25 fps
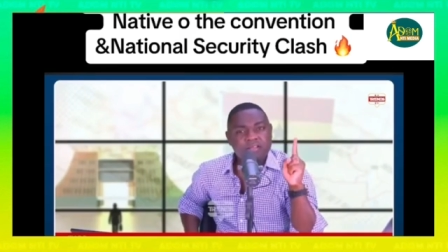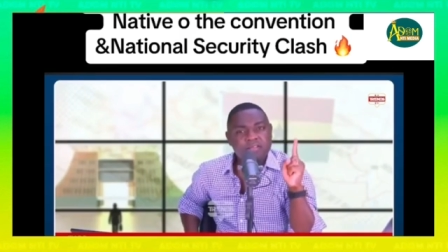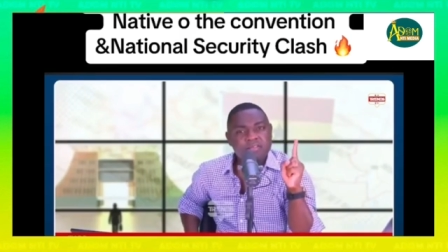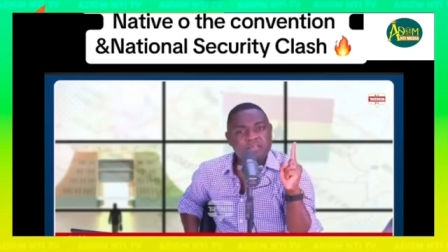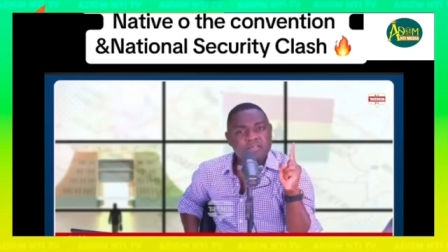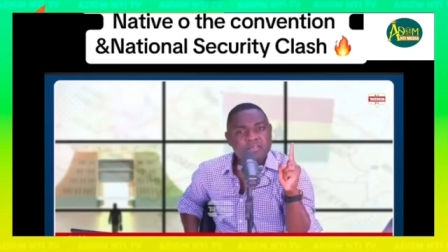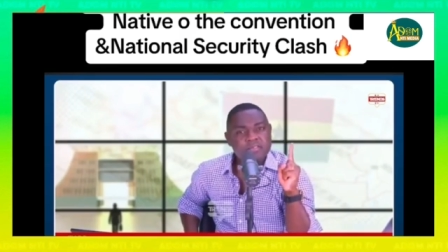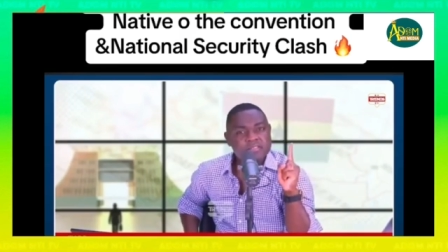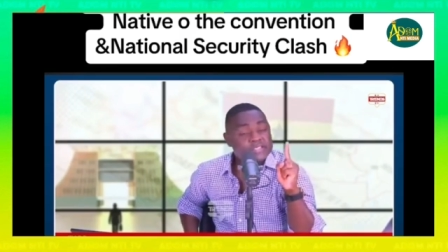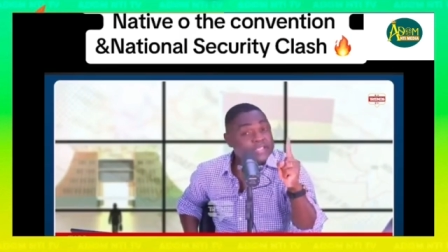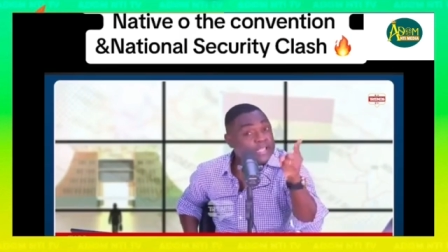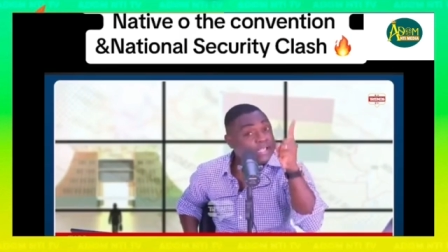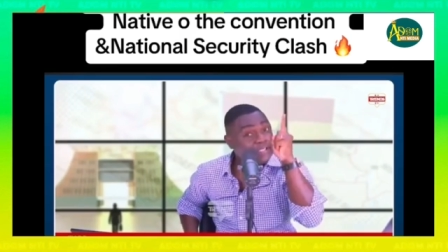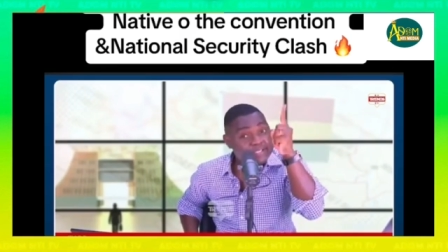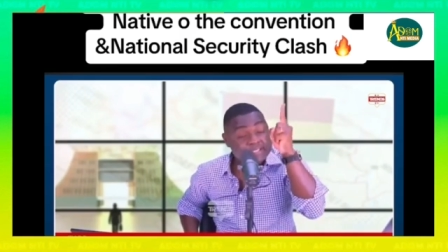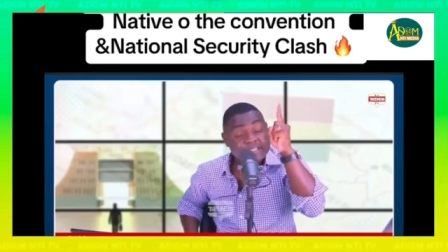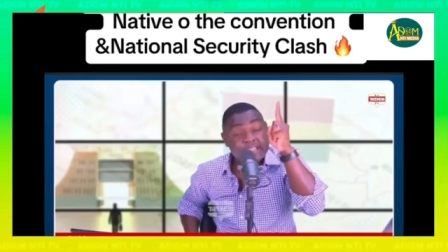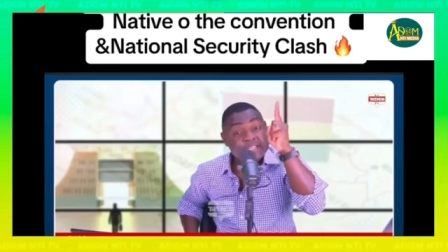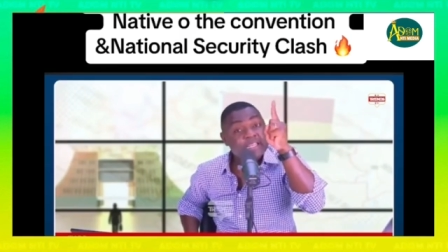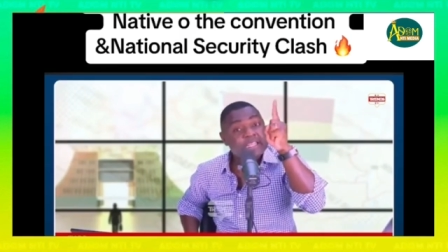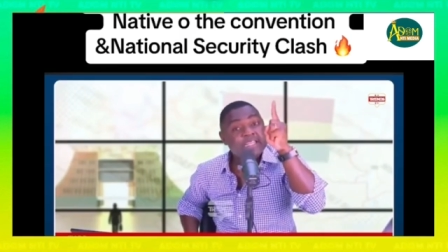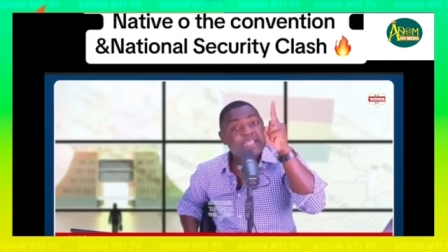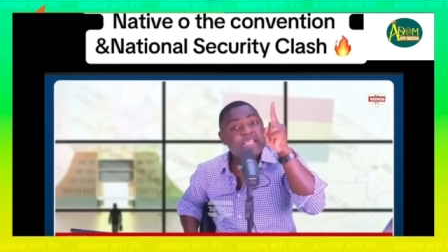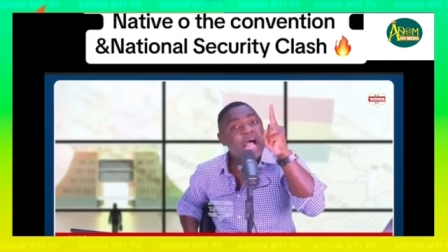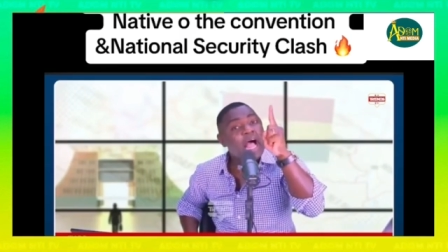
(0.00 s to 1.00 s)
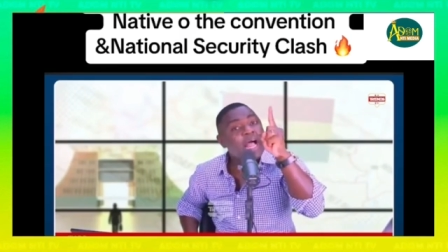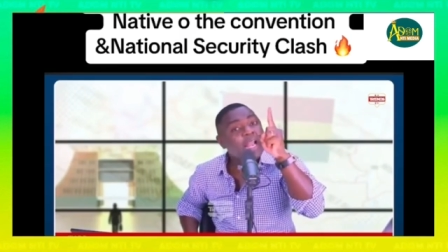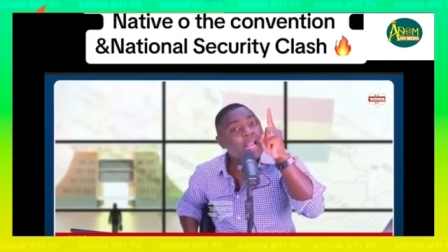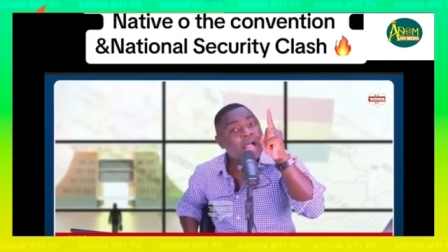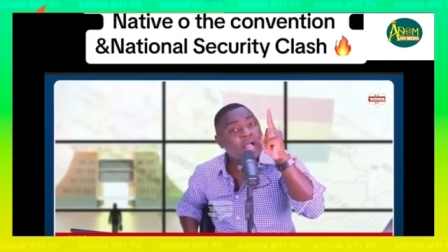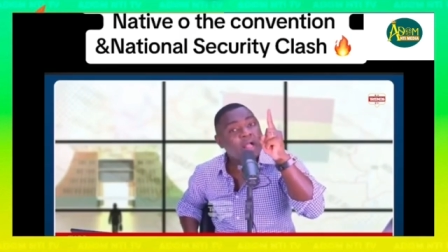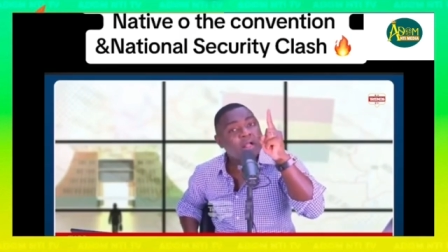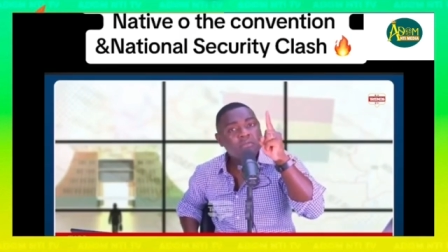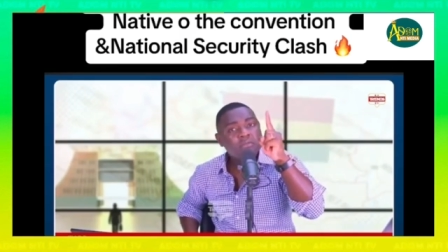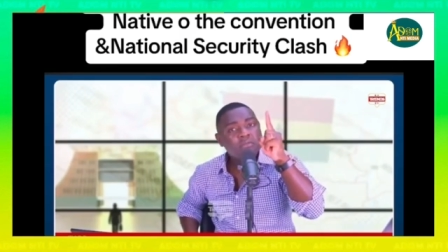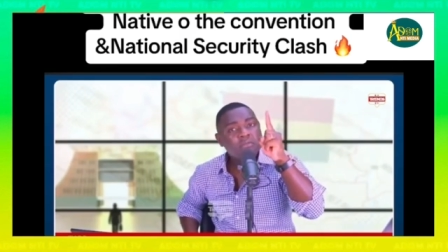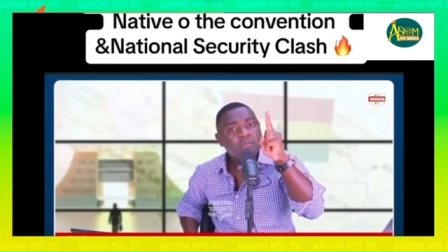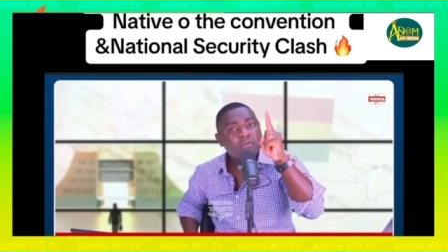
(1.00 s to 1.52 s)
succeed in Ghana
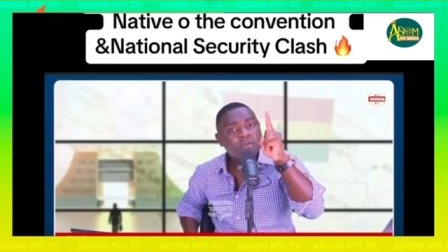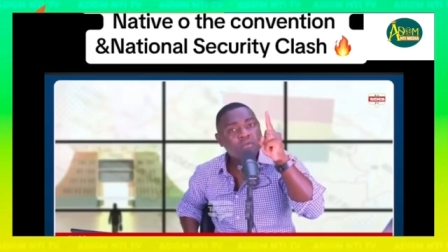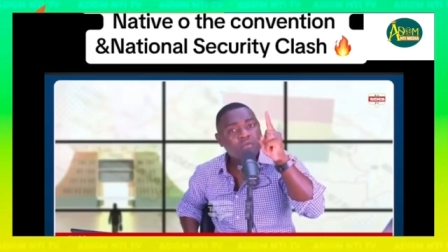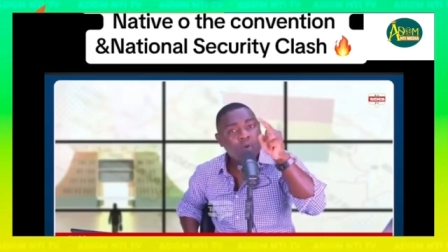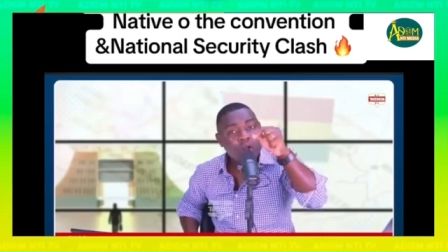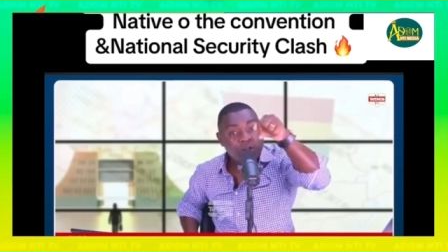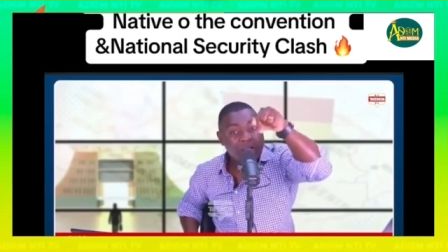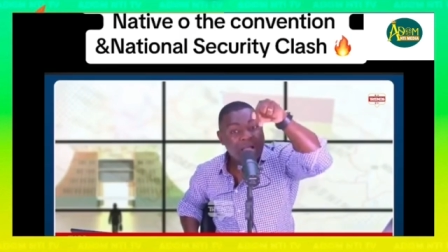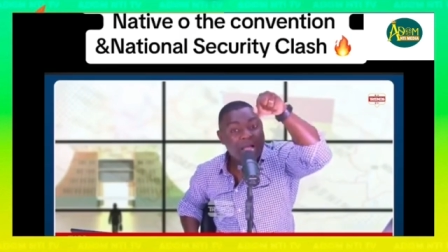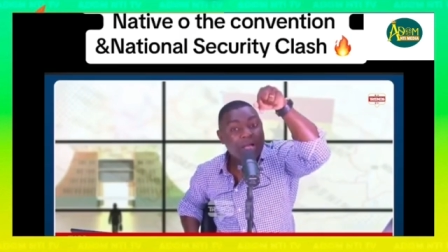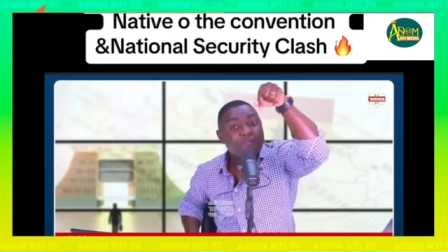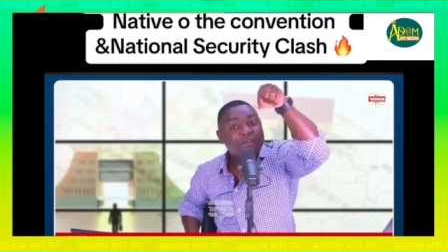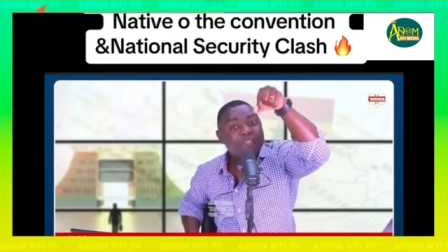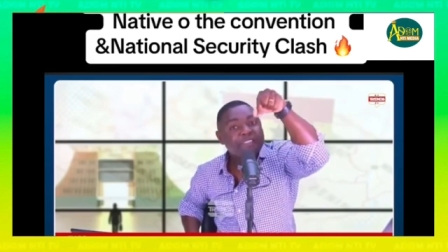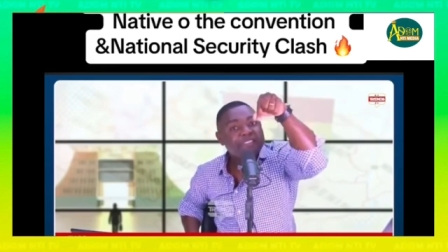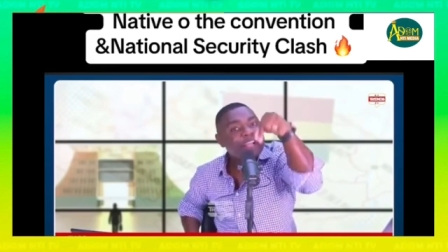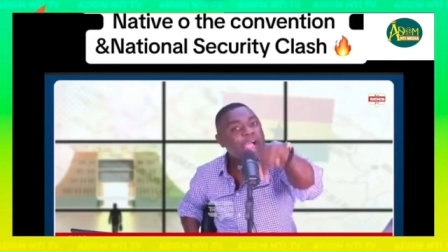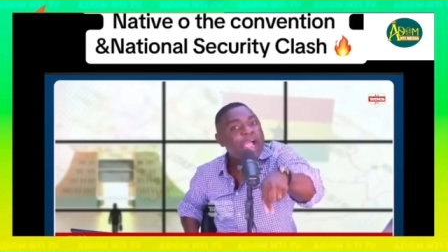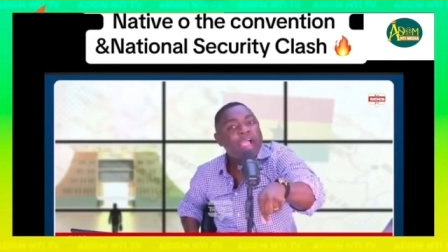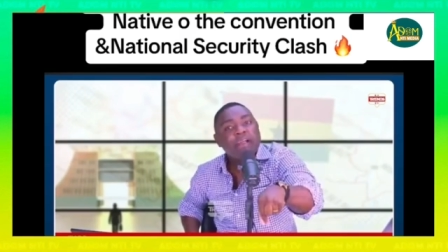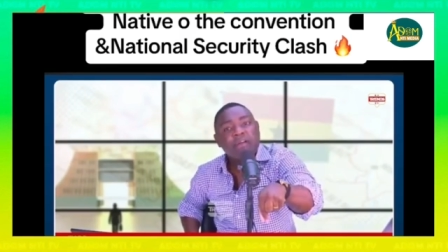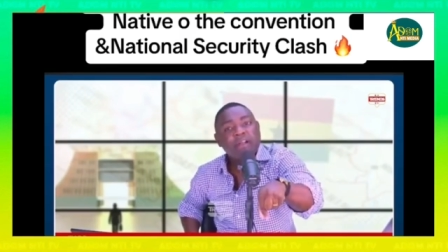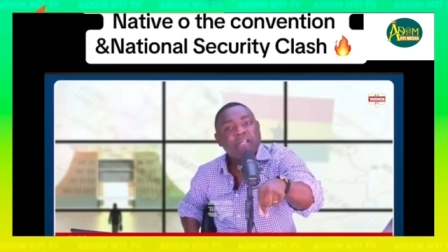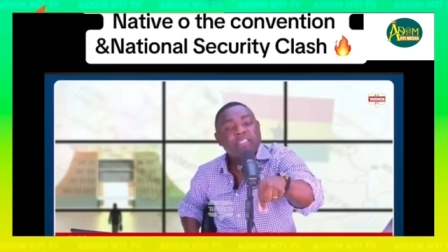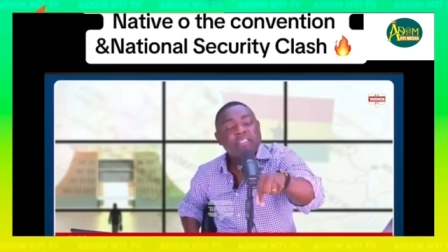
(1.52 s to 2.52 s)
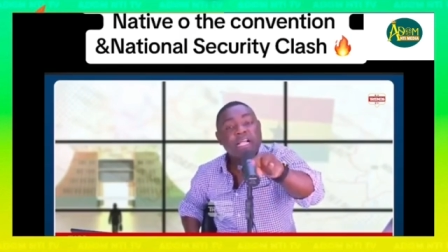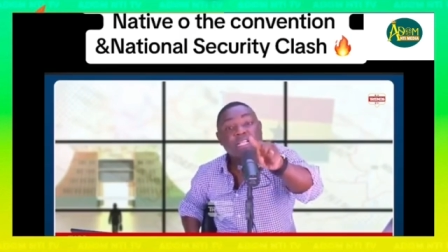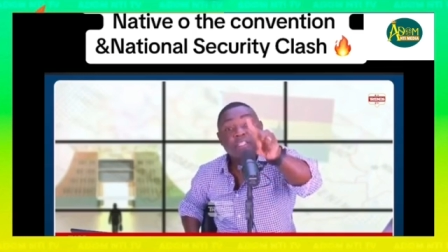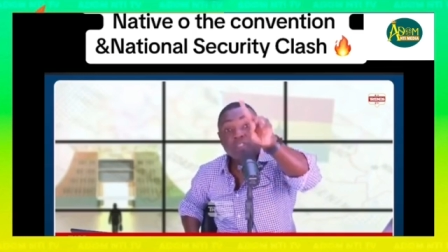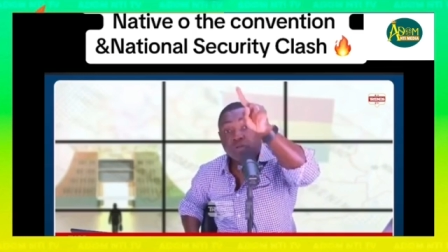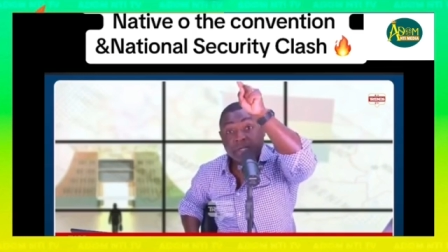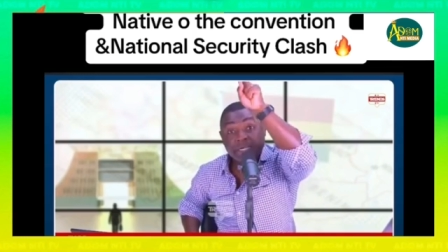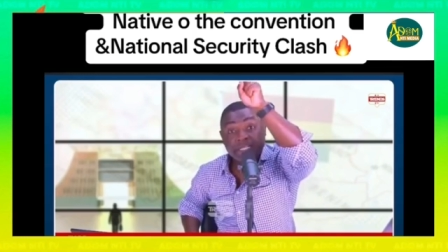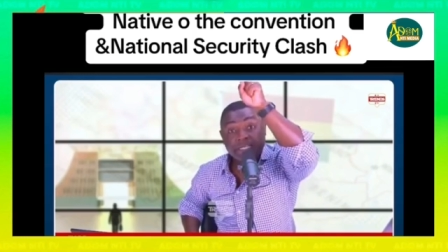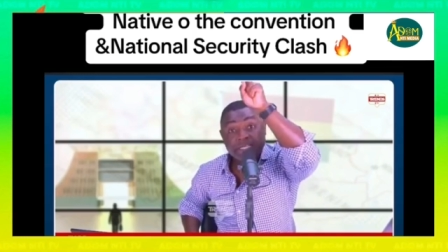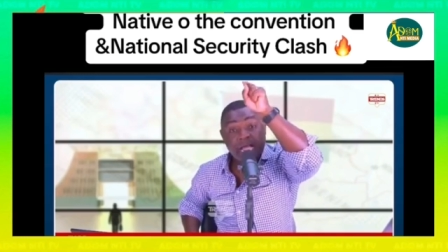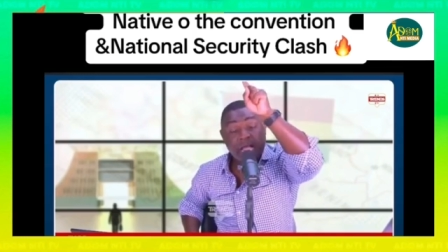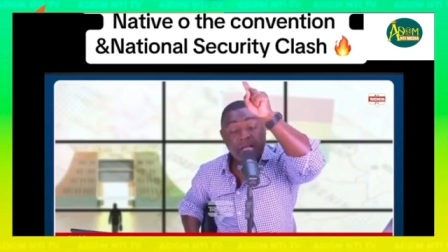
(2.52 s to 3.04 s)
when you have a tyrant as a
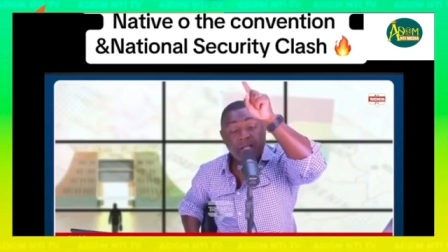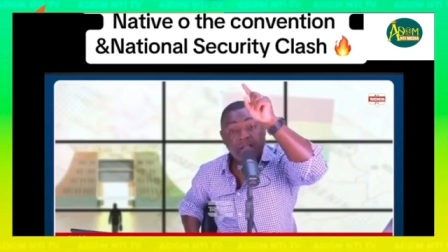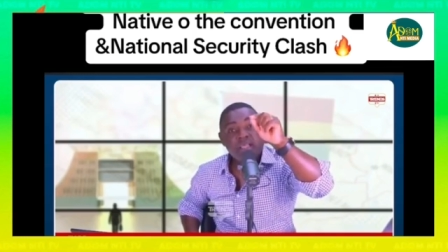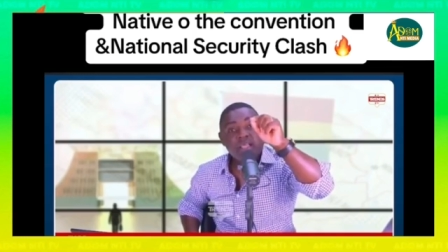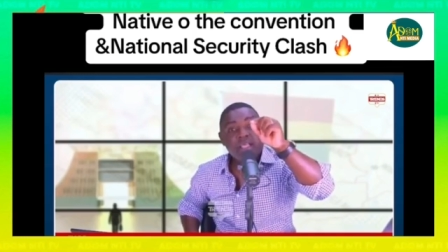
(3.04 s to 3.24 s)
leader.